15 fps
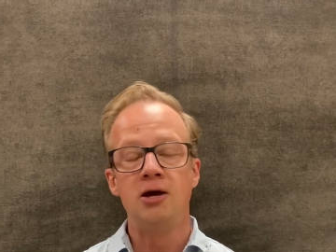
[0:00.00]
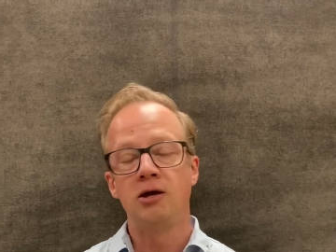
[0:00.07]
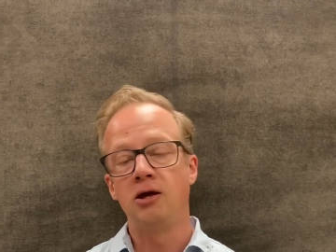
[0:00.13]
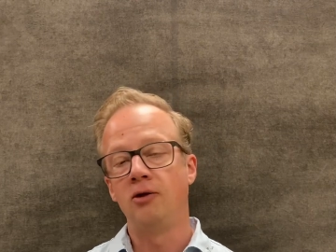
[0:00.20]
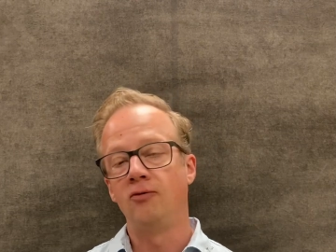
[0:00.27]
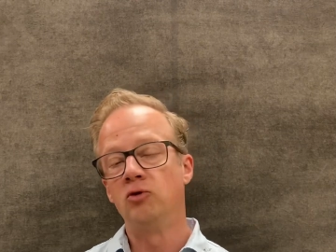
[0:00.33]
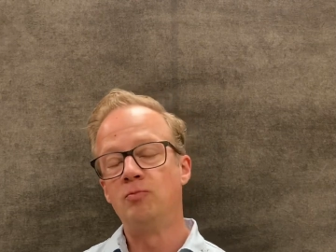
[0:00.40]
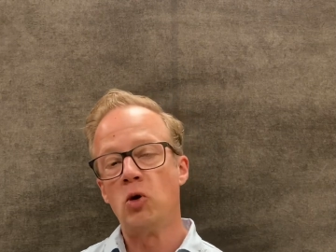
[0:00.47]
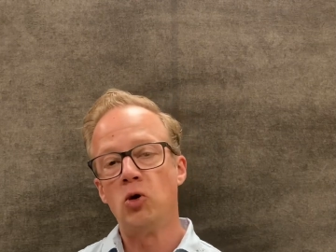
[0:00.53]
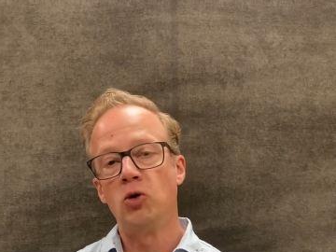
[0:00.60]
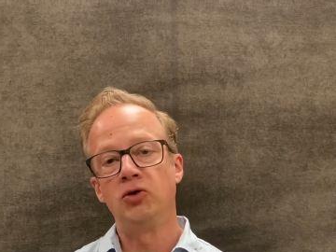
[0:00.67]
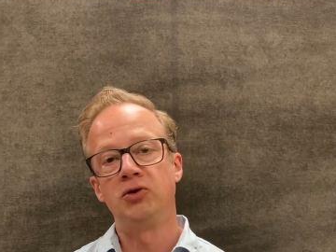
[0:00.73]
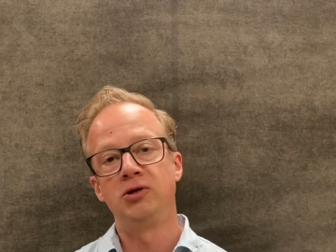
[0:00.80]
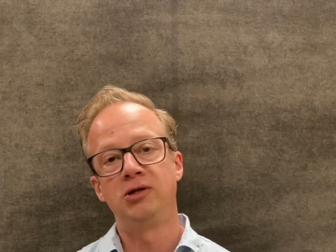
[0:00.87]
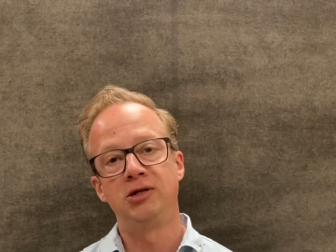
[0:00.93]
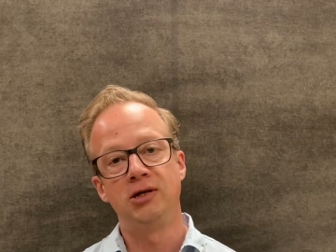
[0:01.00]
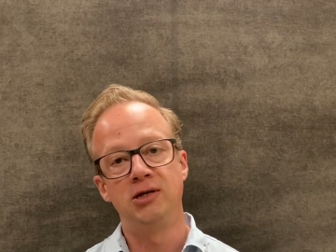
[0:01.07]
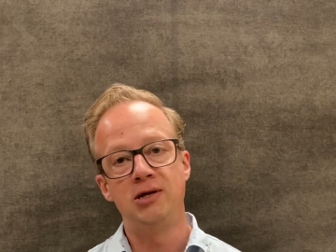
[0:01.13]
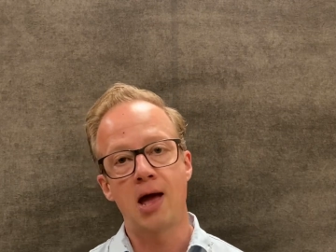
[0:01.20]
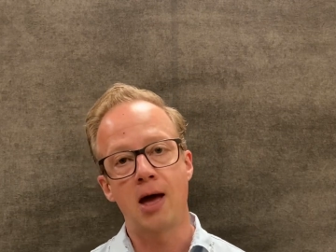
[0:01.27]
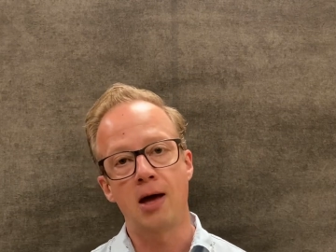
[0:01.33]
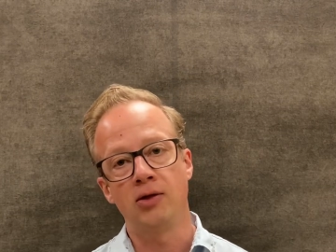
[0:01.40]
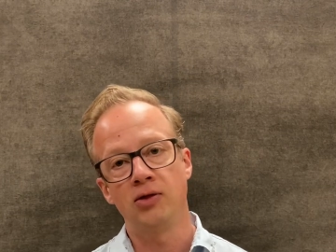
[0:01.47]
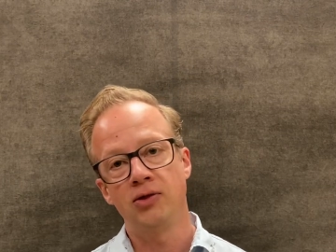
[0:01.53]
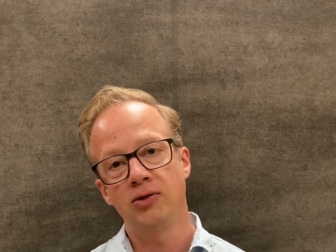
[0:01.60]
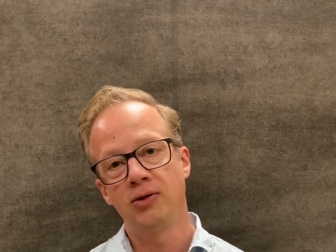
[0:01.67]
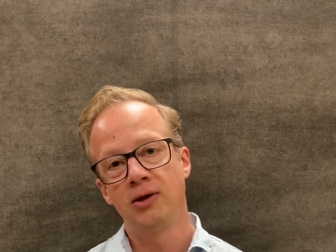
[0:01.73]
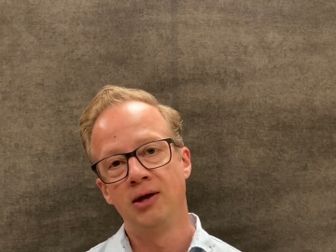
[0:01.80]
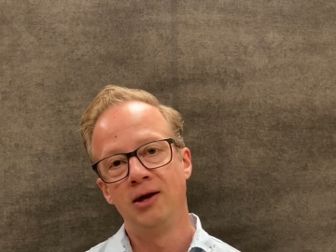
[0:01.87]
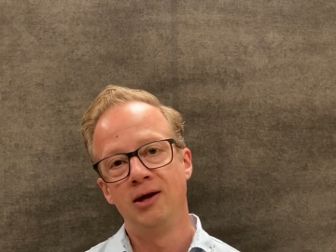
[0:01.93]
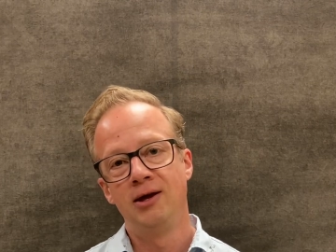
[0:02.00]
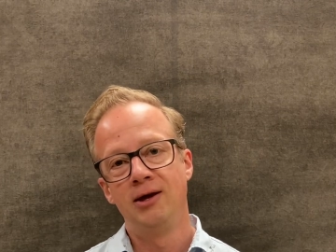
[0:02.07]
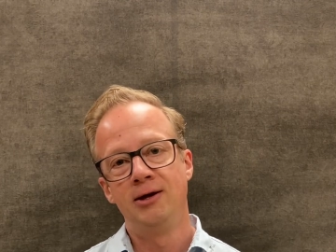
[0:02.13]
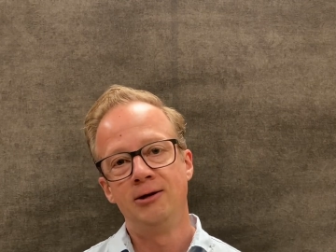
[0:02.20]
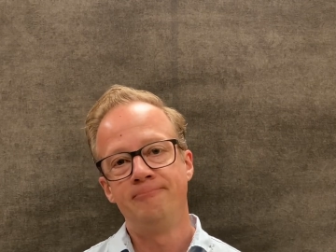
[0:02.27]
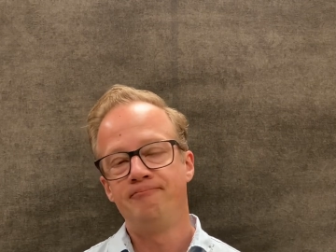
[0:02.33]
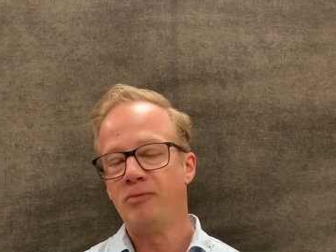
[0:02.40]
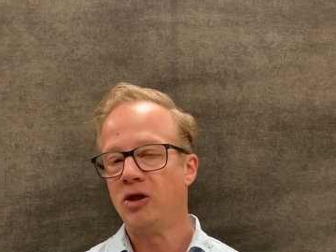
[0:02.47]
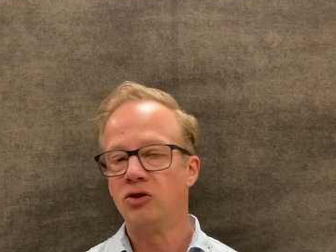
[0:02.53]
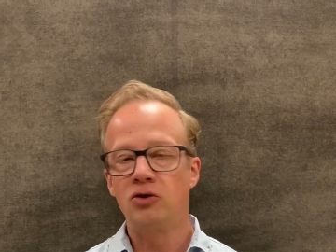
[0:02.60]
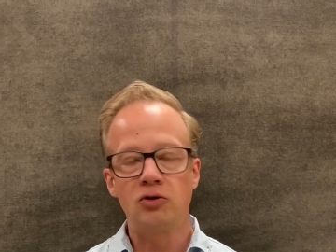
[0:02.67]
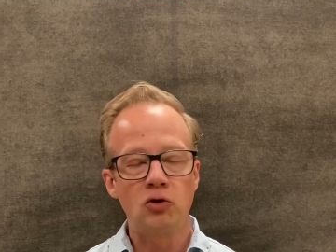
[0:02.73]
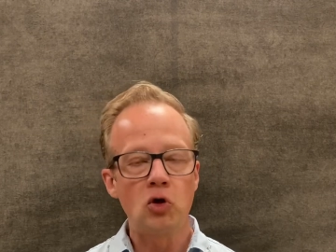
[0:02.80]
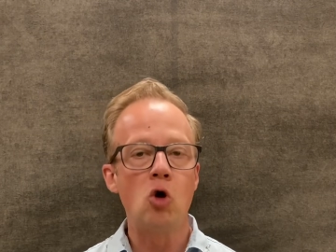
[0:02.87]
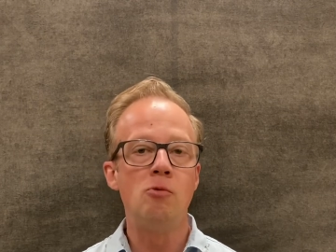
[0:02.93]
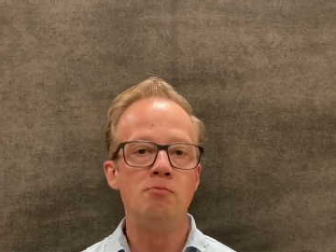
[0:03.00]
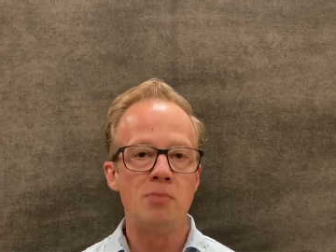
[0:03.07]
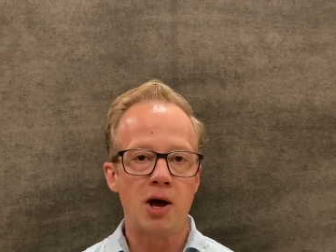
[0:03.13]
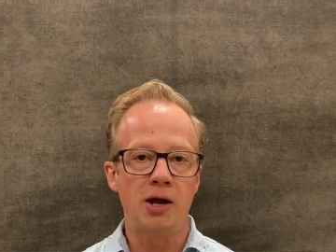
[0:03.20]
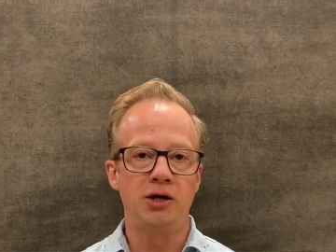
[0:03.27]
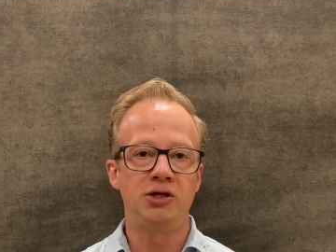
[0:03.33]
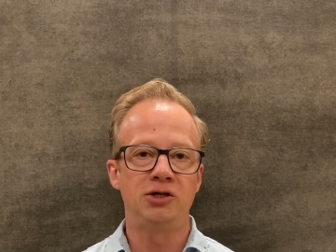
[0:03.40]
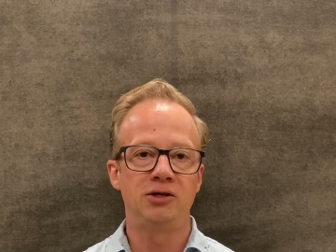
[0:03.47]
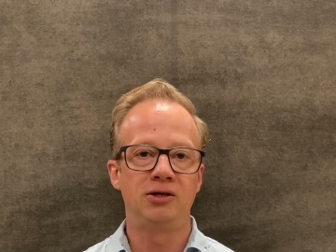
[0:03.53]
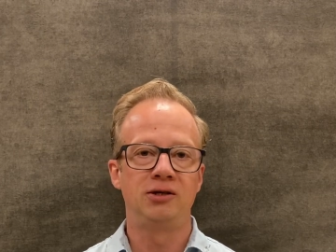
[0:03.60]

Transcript: gives birth to death. It's so much